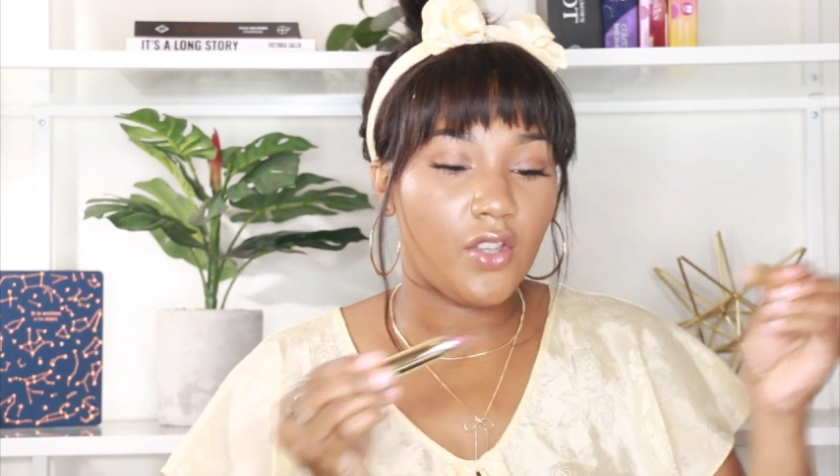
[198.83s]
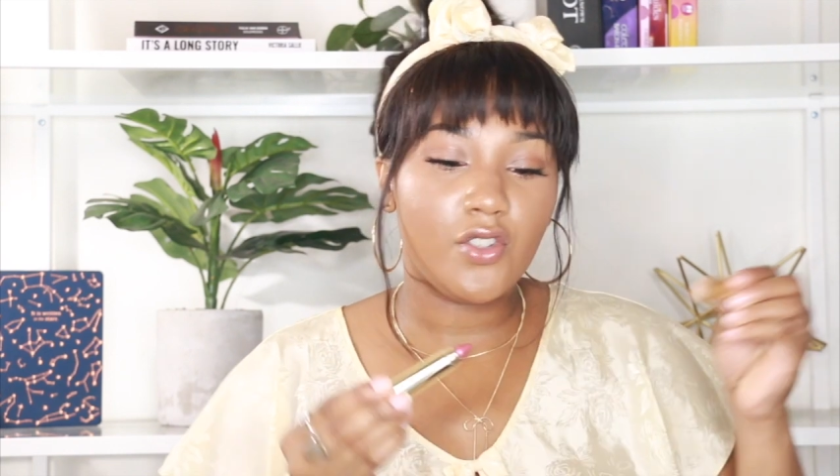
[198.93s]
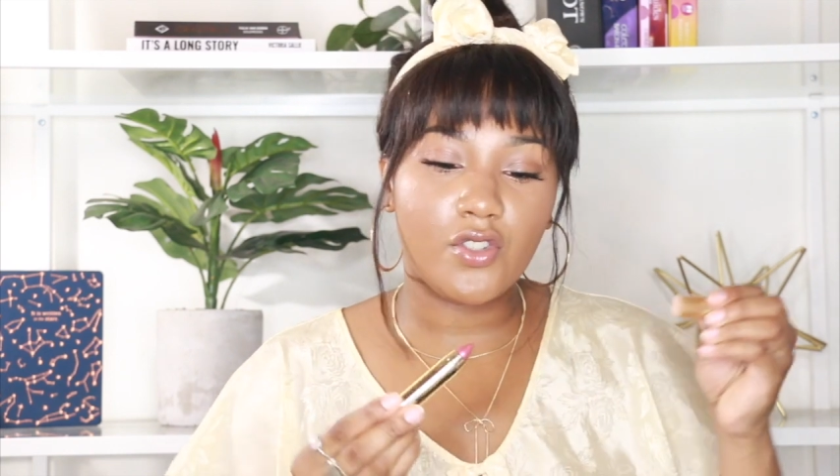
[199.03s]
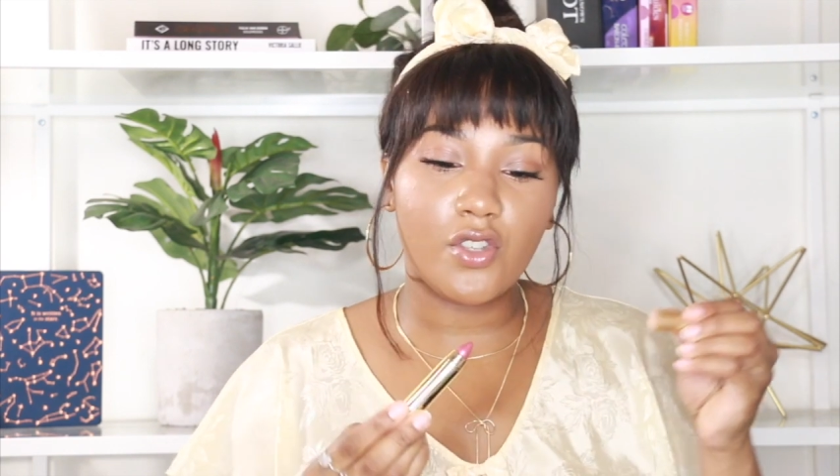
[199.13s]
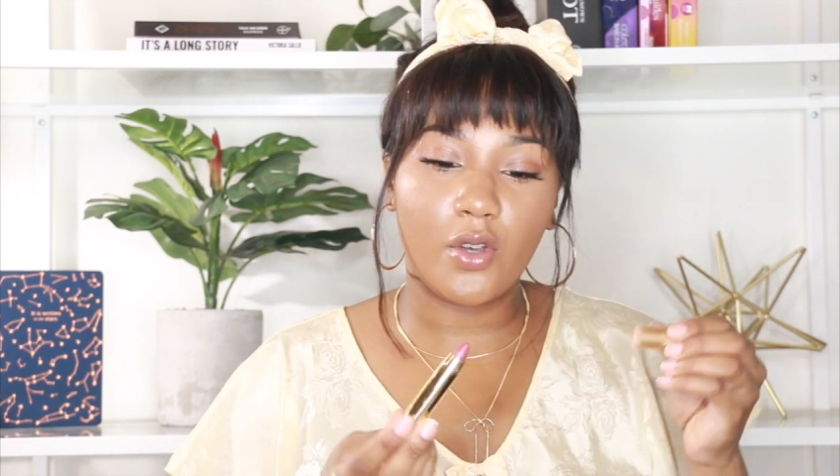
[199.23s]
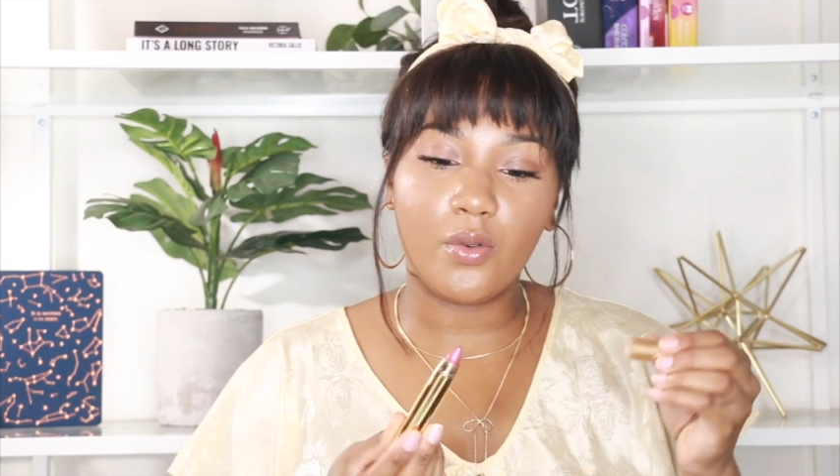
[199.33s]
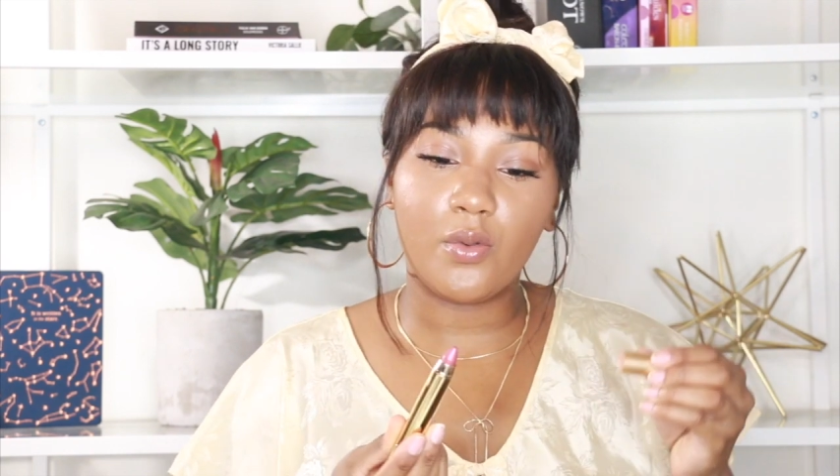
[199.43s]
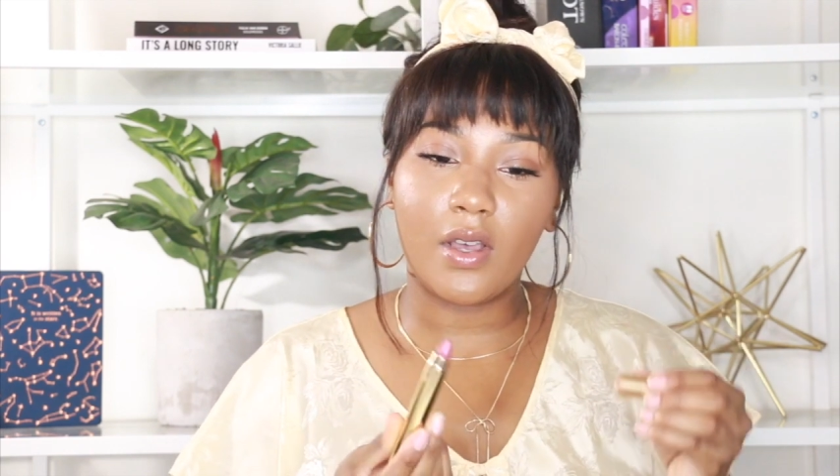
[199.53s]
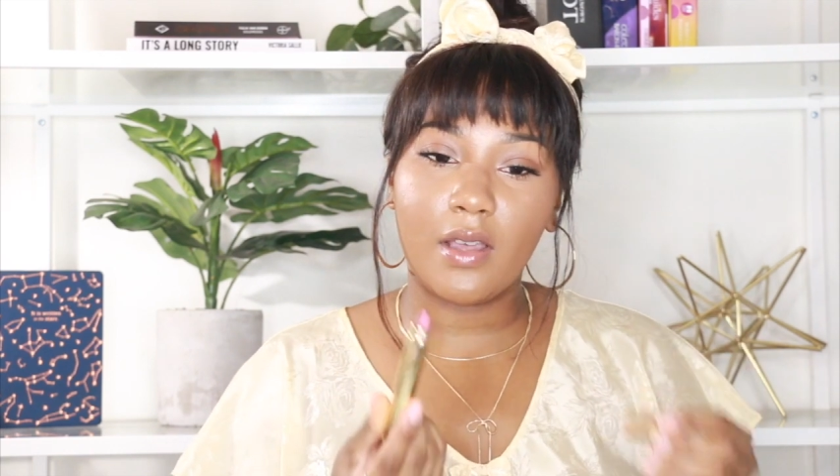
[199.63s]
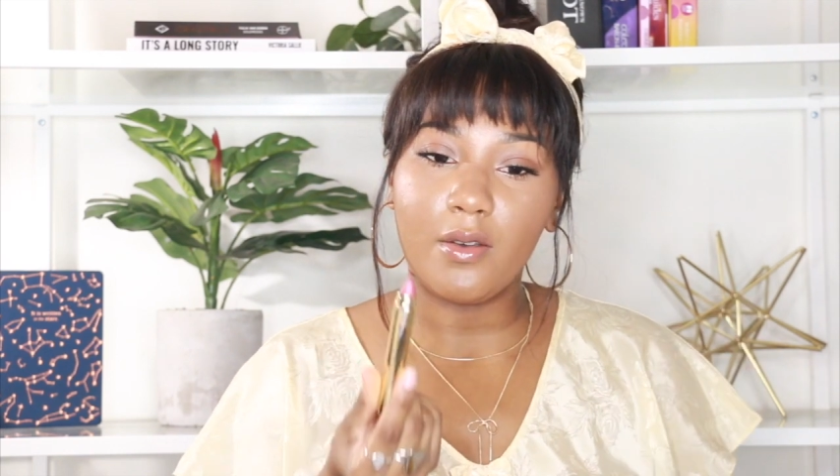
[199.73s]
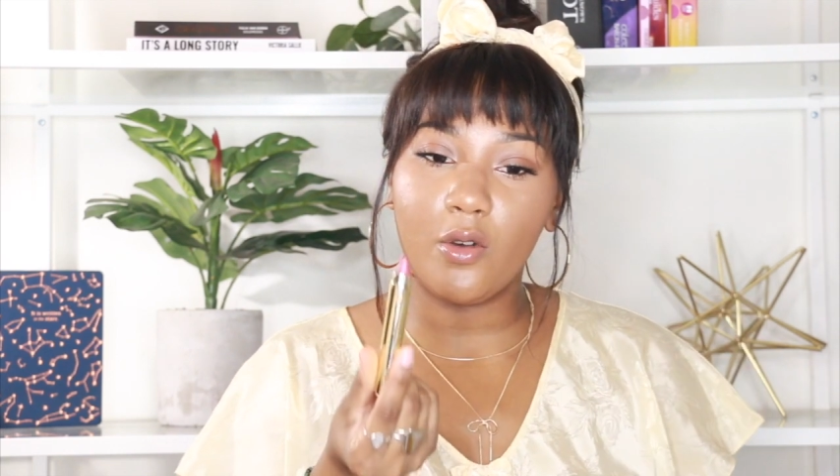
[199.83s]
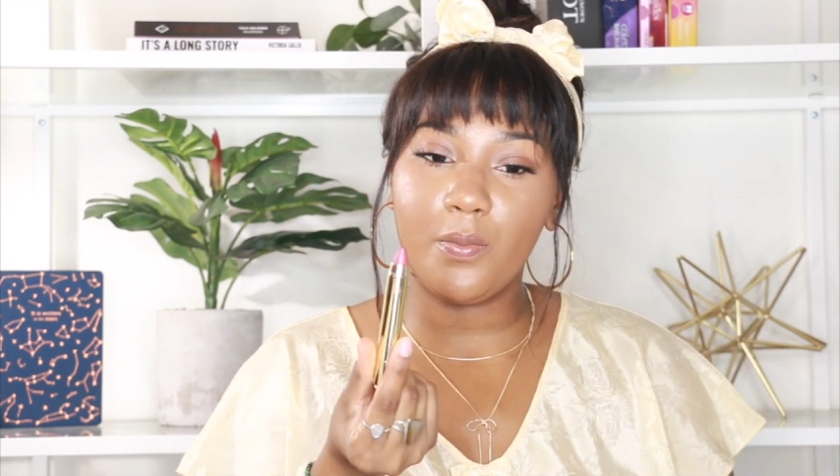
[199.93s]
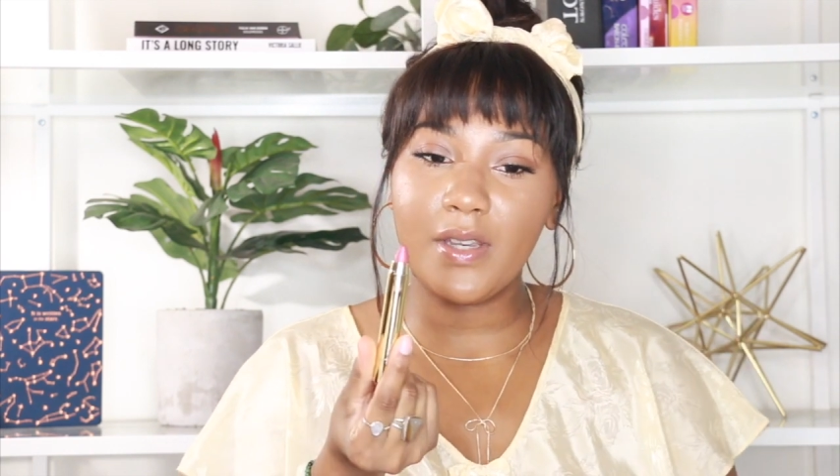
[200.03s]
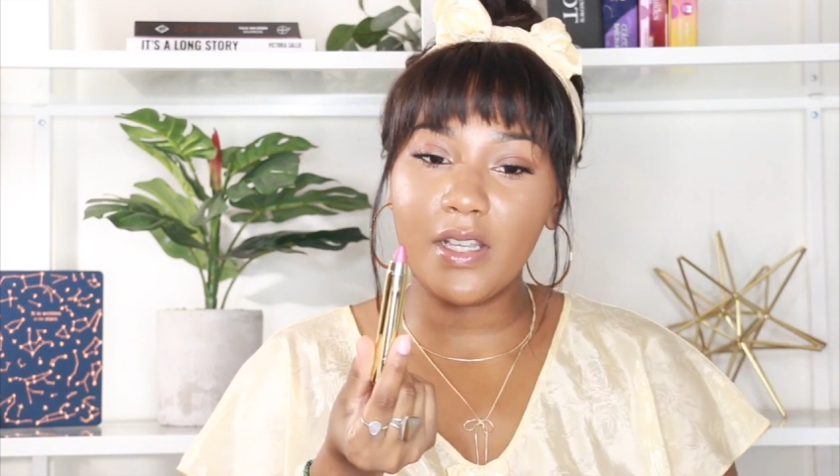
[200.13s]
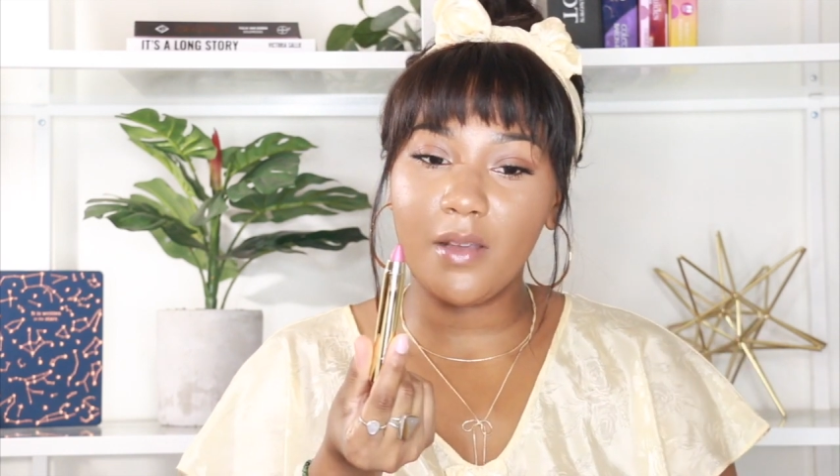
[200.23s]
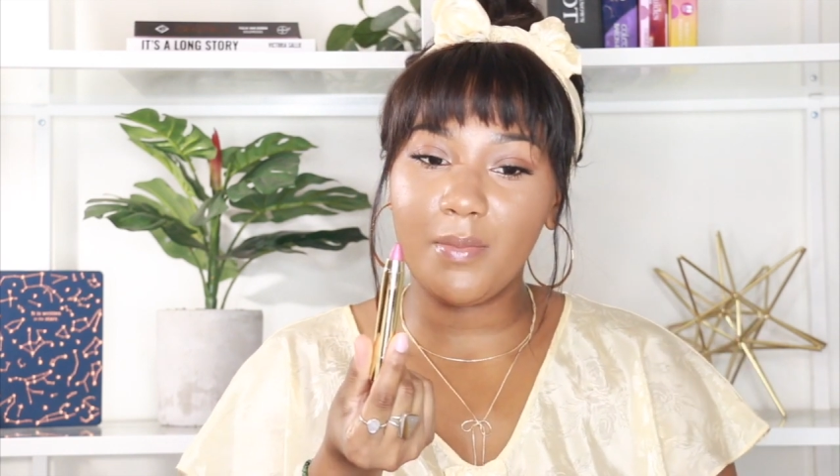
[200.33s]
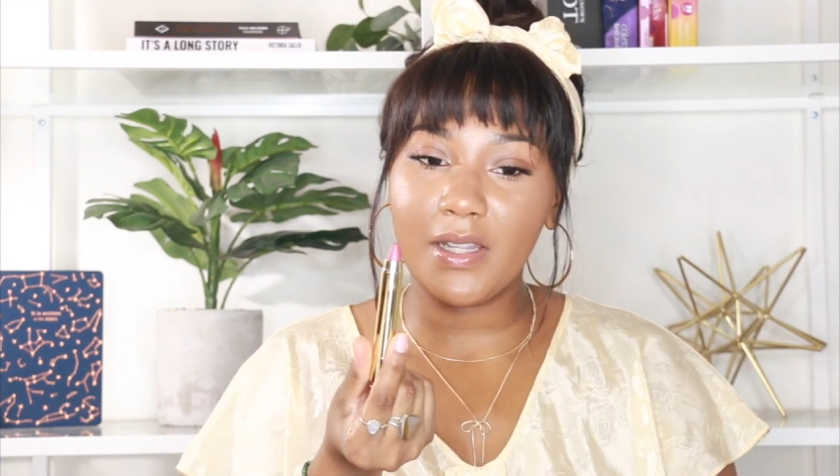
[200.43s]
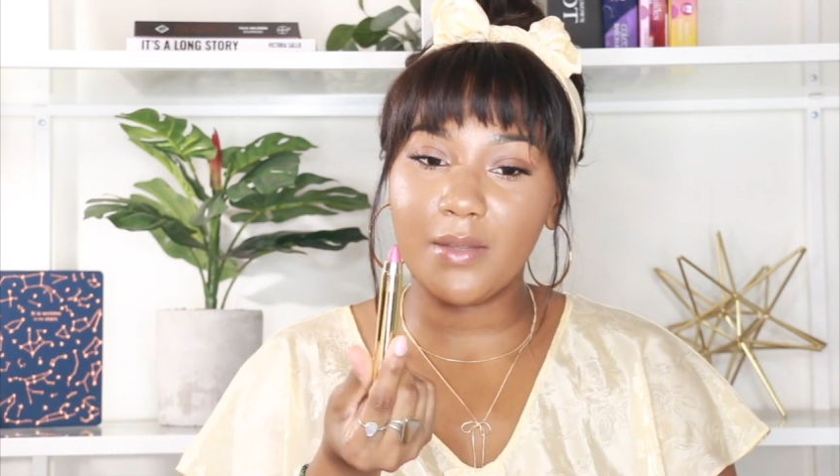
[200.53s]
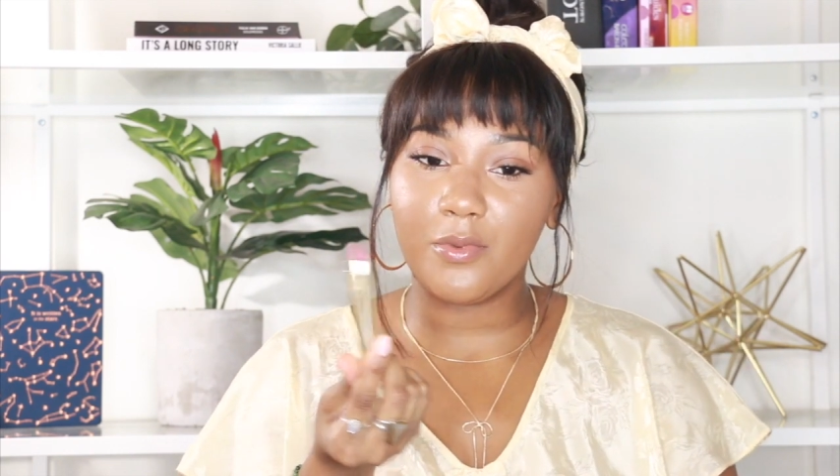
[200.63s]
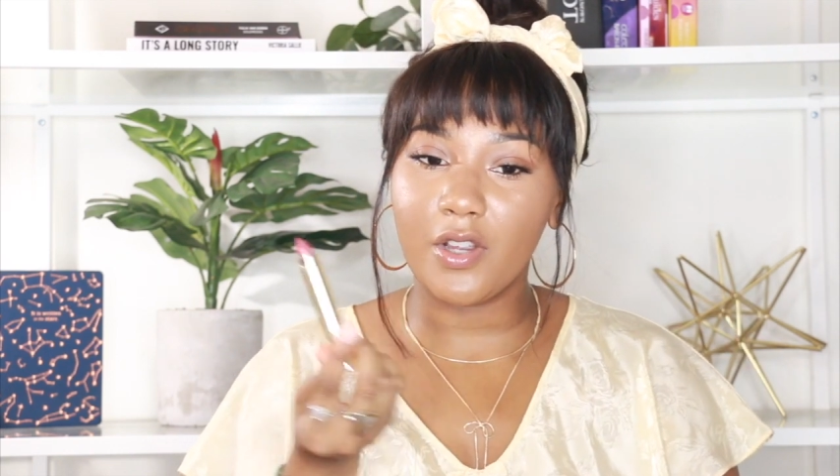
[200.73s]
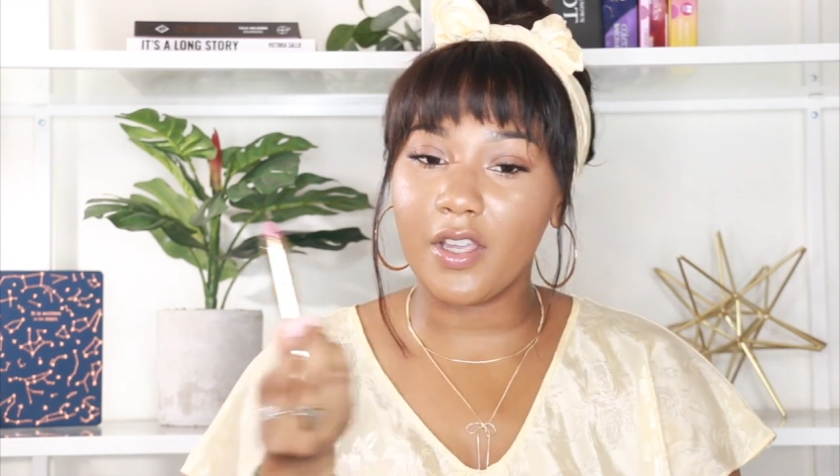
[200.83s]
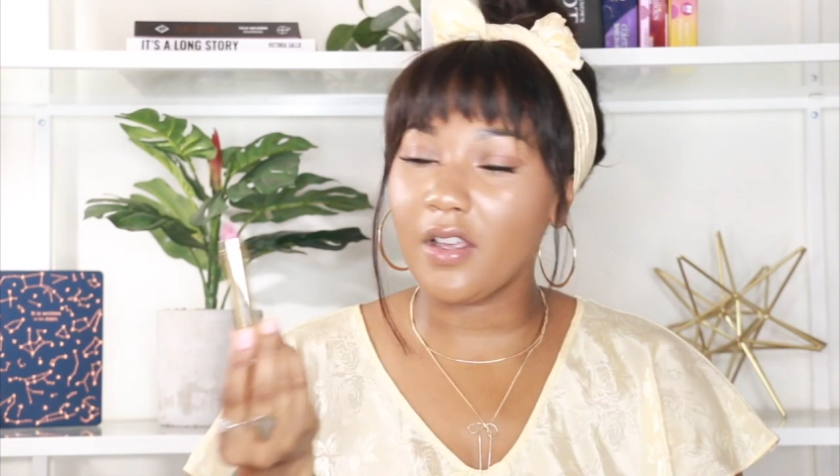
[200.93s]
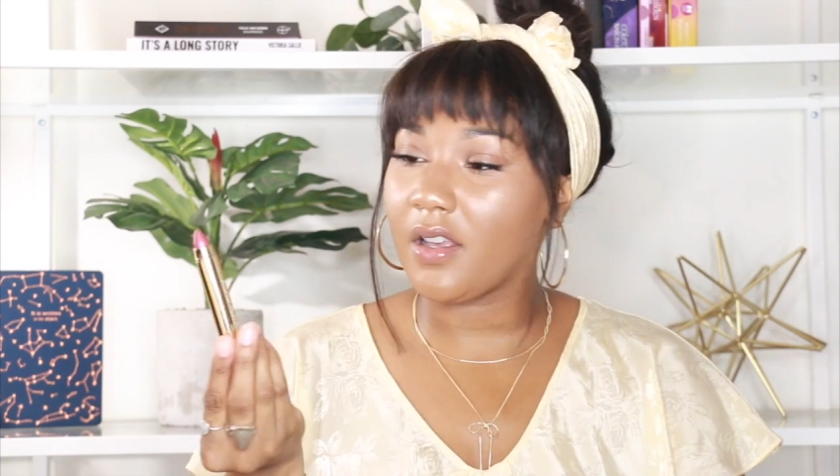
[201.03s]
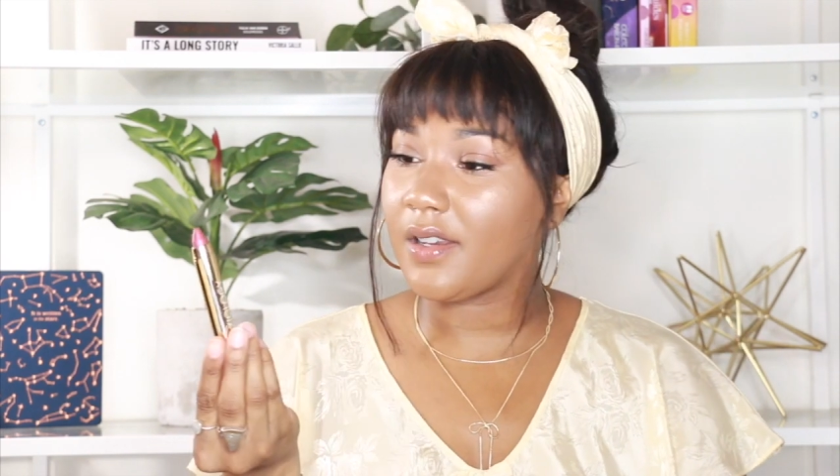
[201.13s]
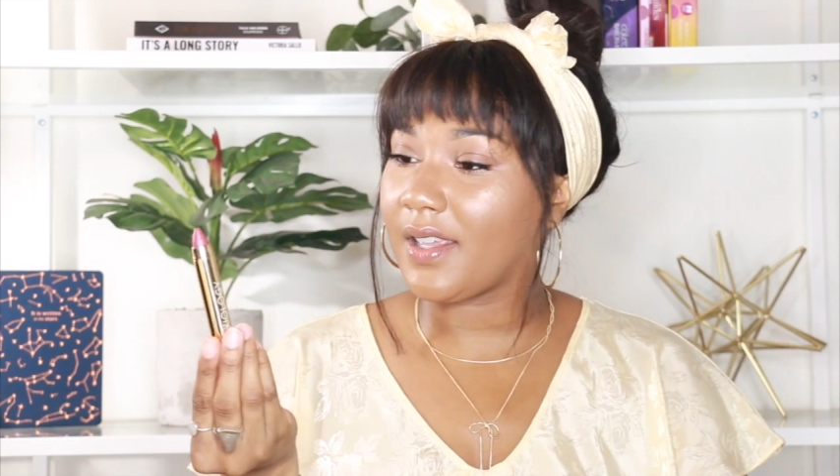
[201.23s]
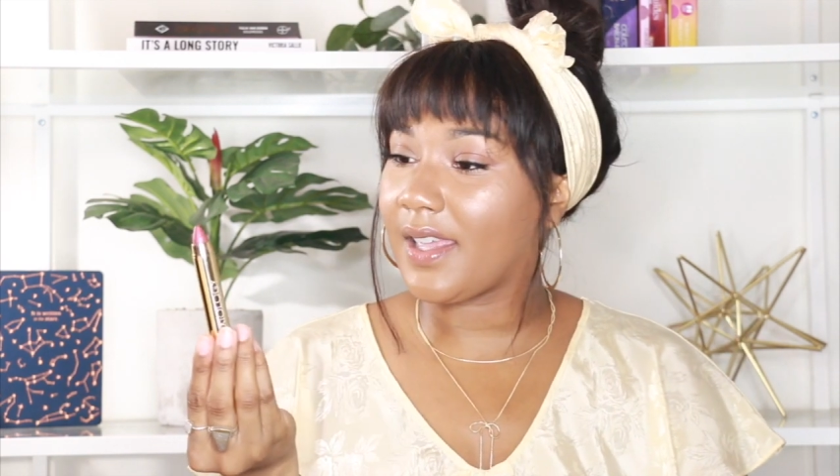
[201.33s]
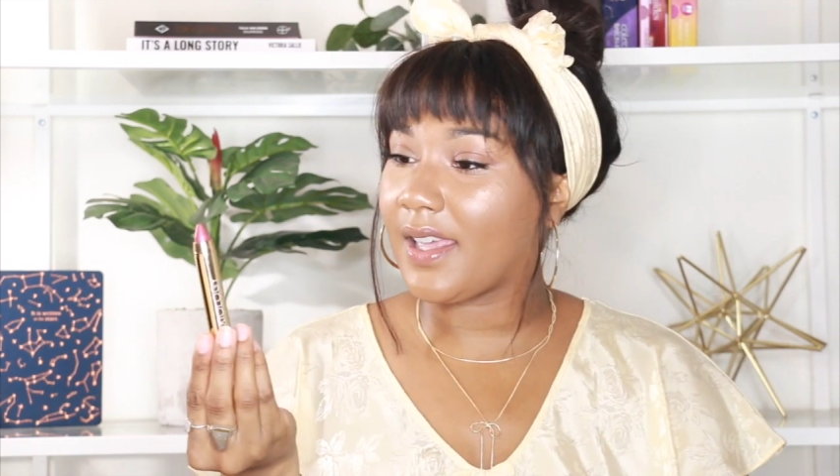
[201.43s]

So I'm opening up my lip crayon,